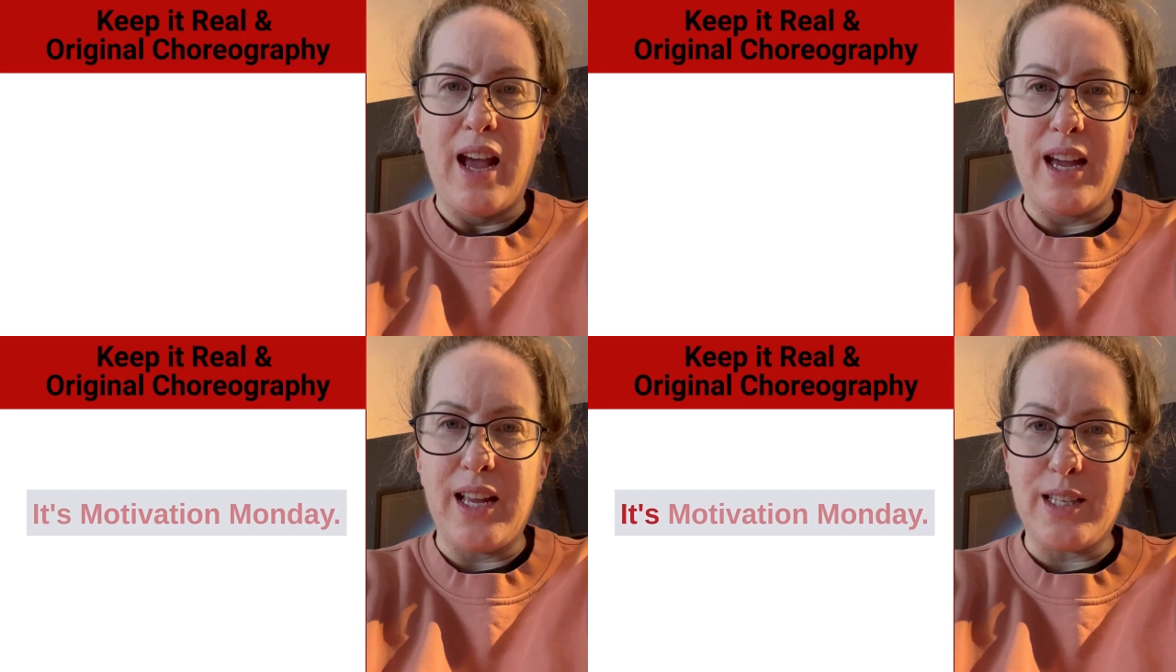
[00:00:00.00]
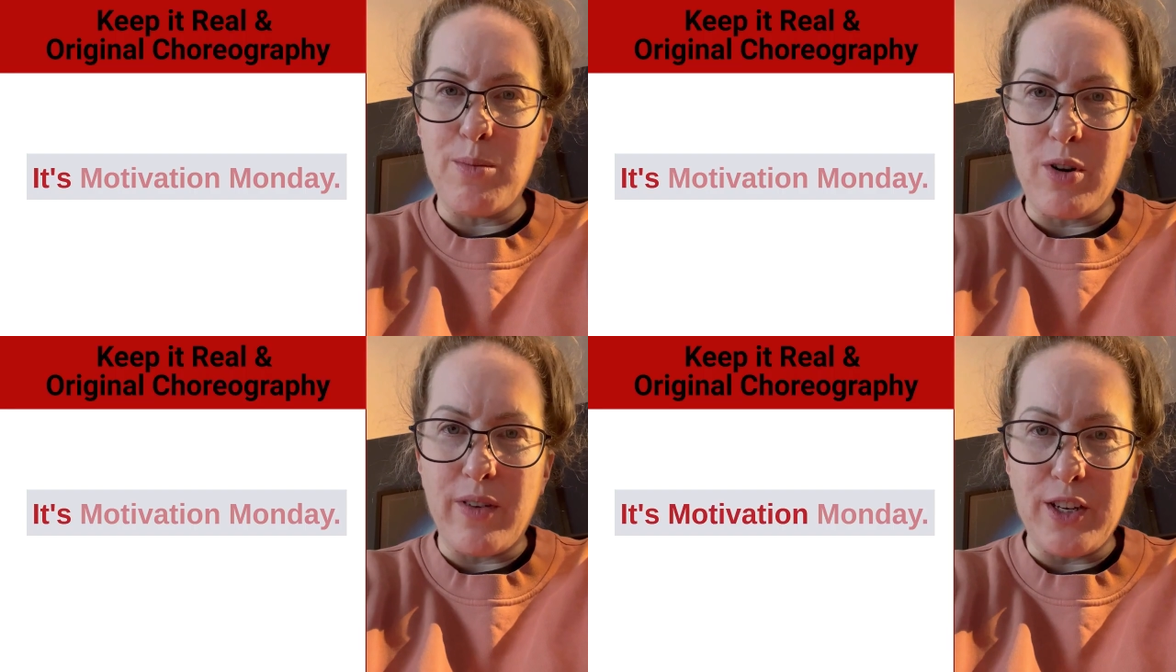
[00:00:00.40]
It's
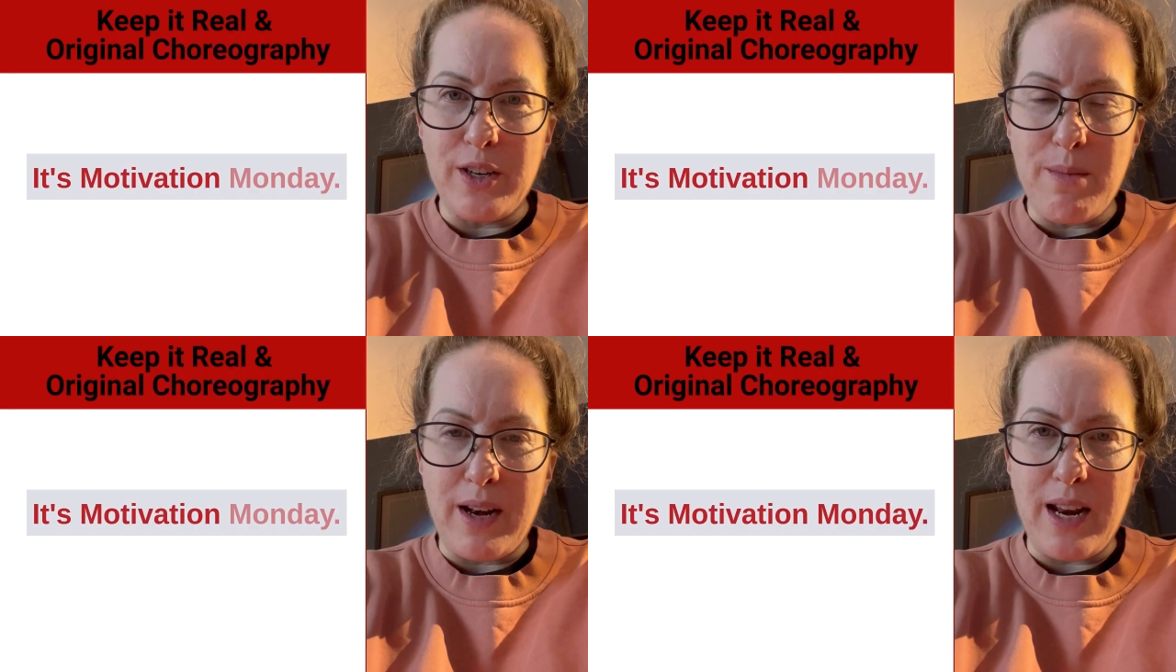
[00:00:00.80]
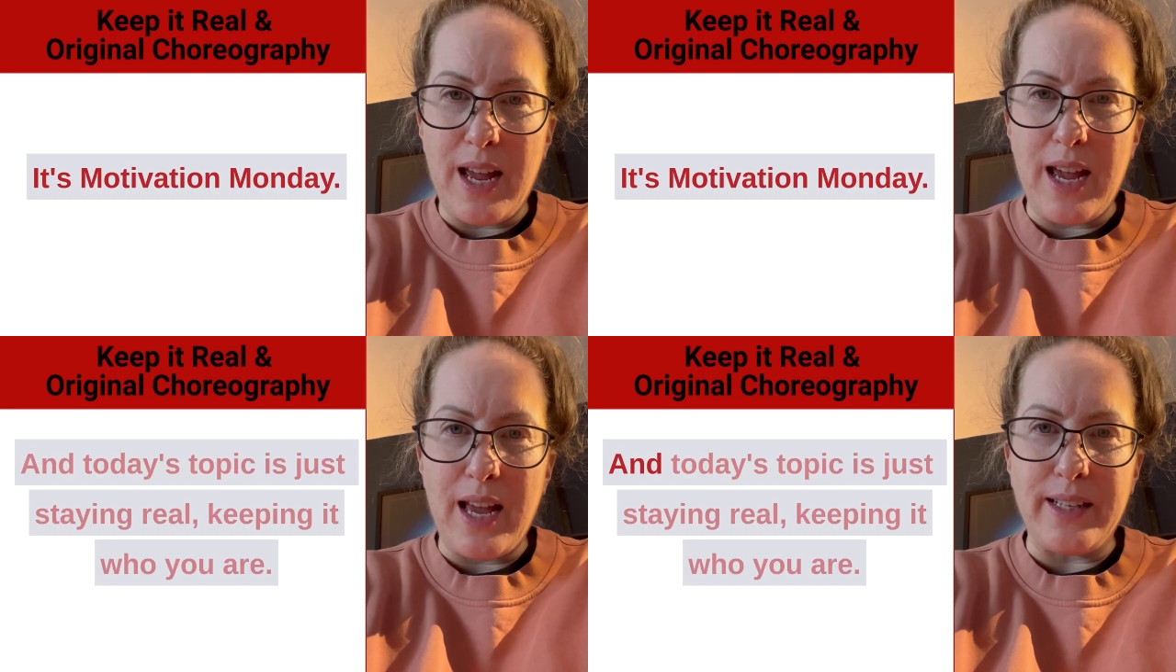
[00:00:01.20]
Motivation
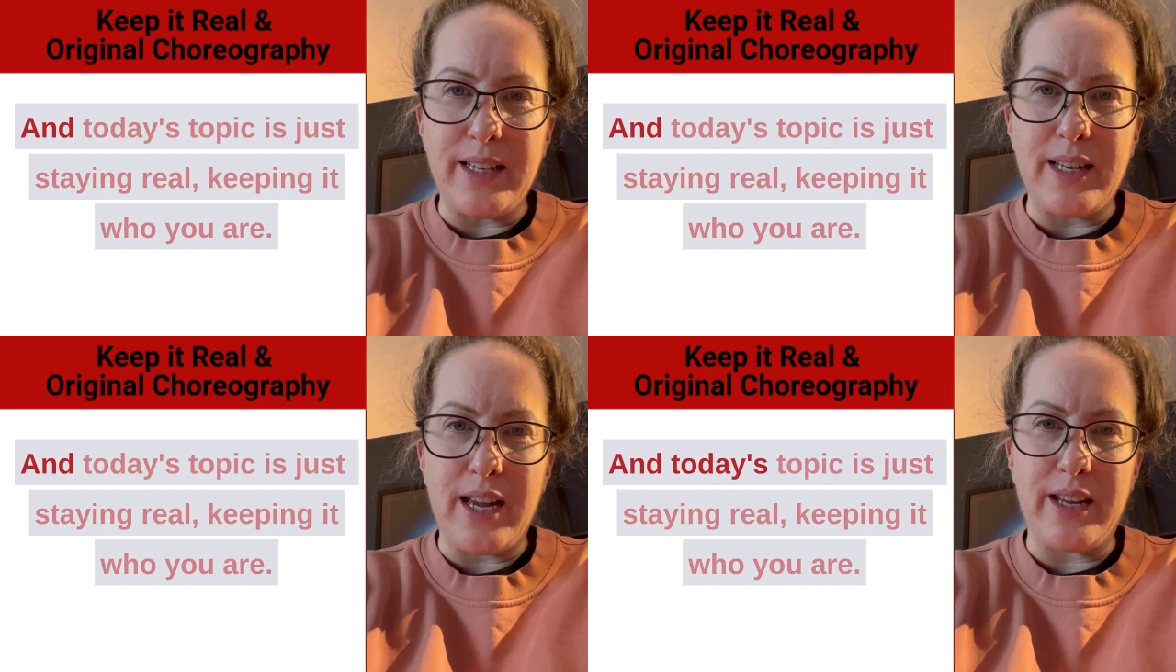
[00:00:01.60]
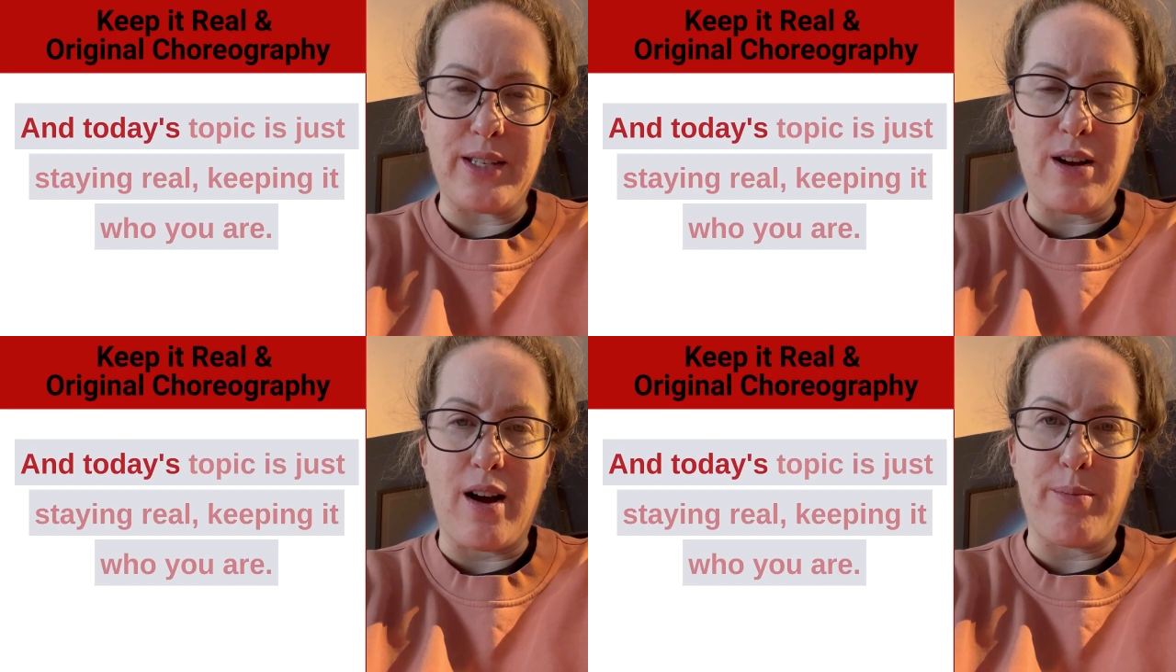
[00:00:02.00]
Monday, and today's
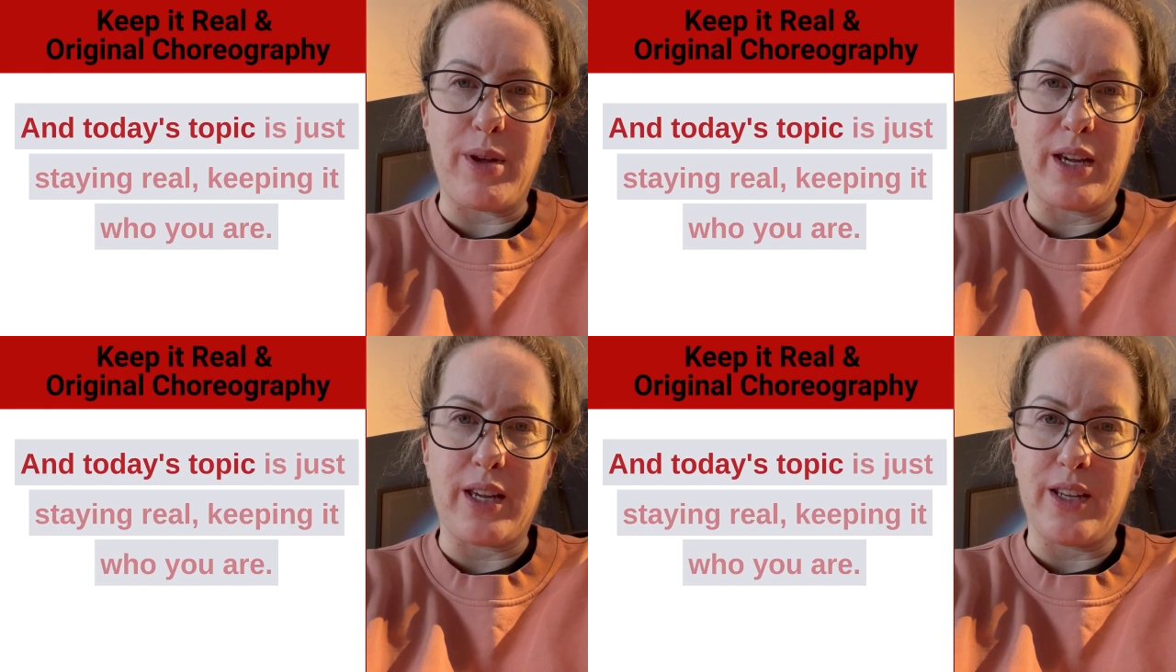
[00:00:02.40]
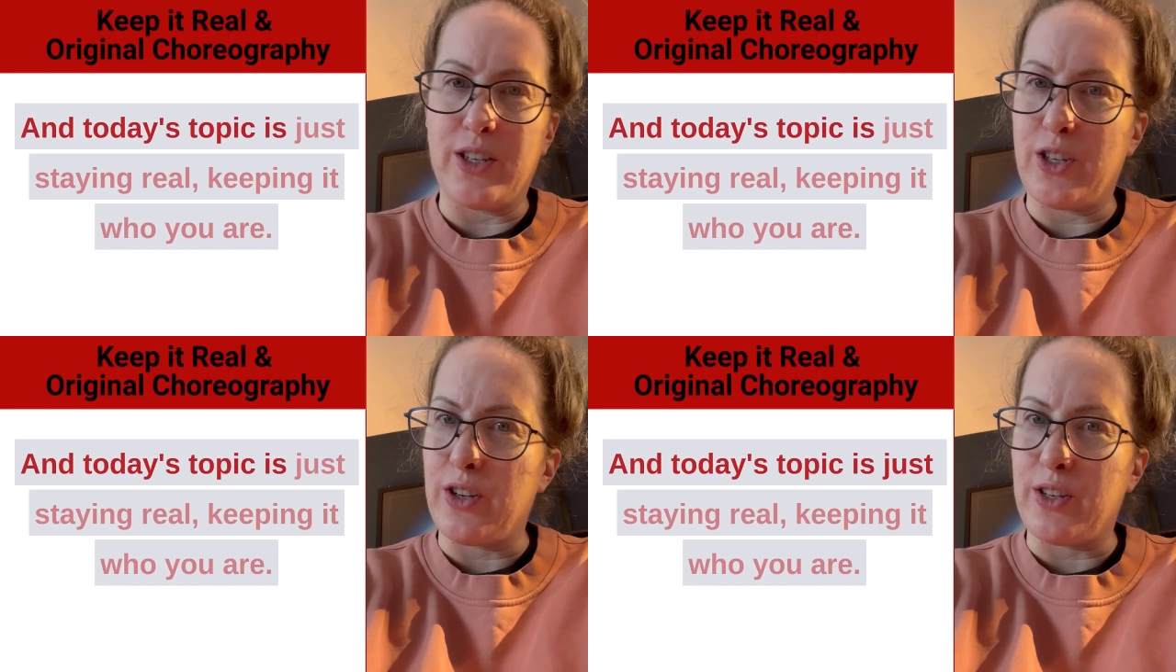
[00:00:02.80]
topic
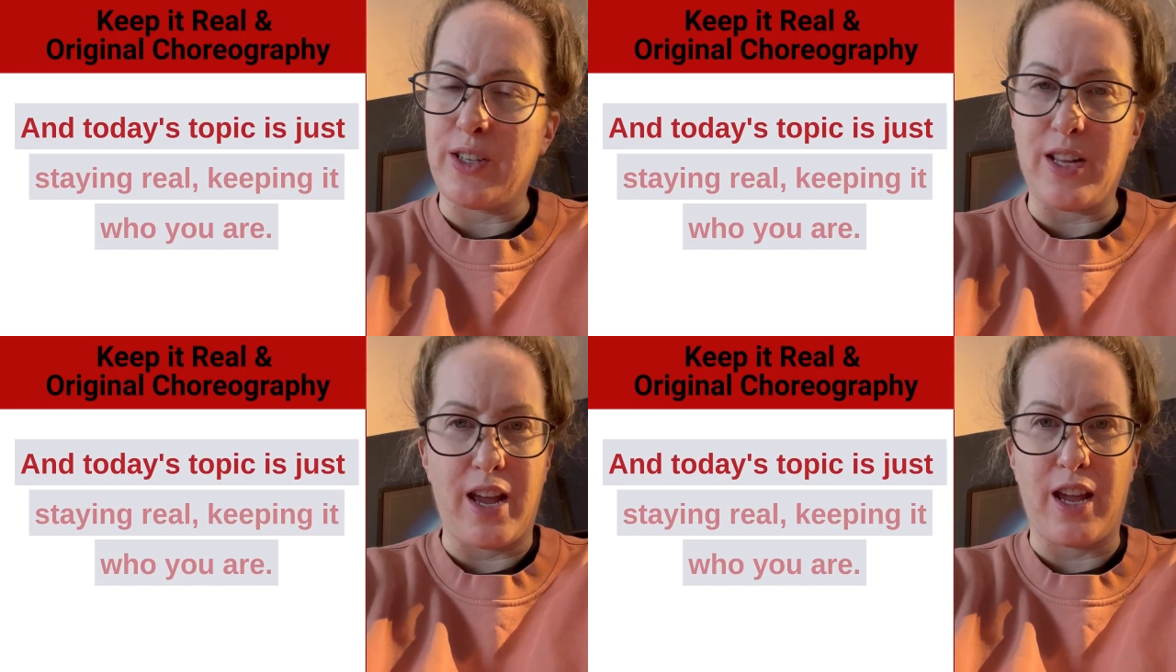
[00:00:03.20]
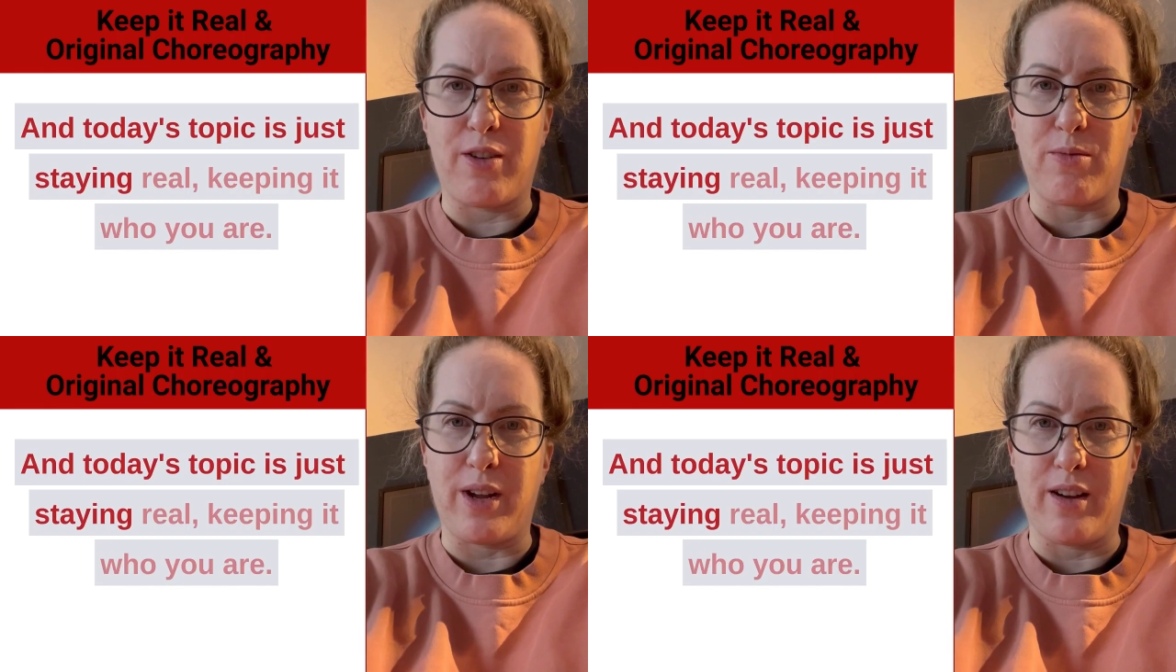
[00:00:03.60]
is just
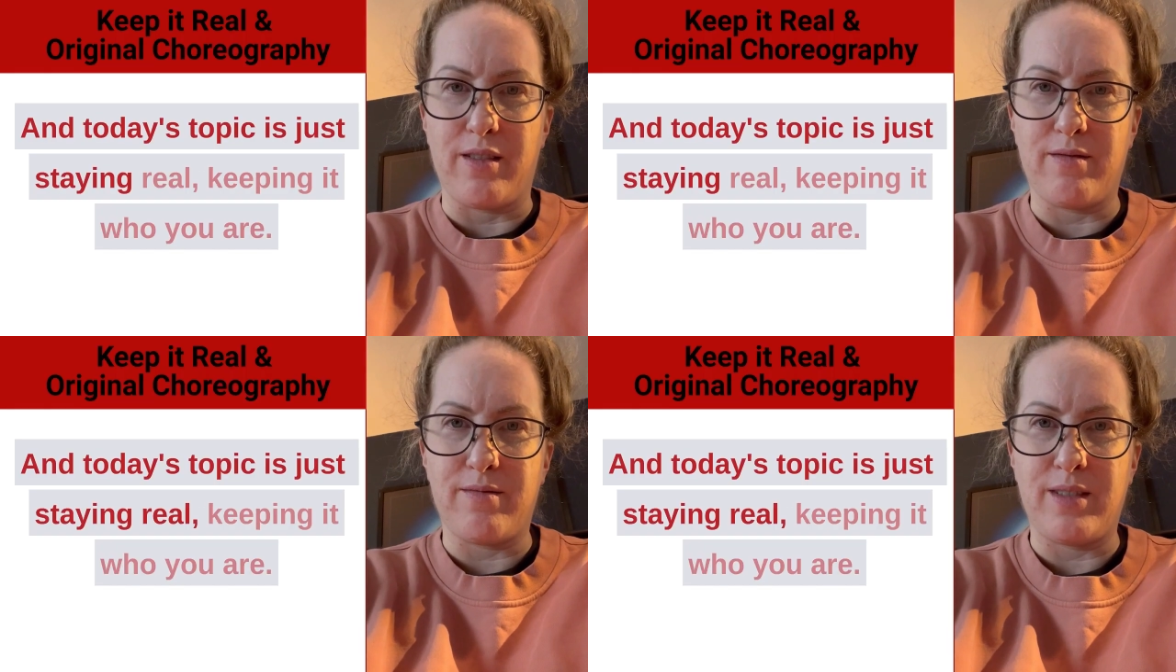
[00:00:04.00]
staying real.